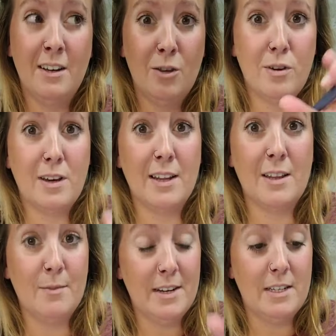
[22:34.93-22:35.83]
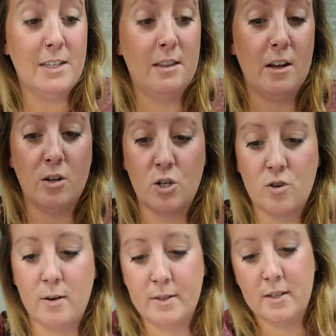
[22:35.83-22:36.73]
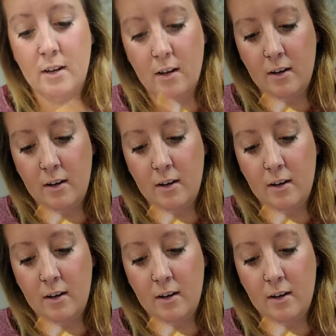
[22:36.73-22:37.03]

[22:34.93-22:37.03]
you could cut them into thinner strips.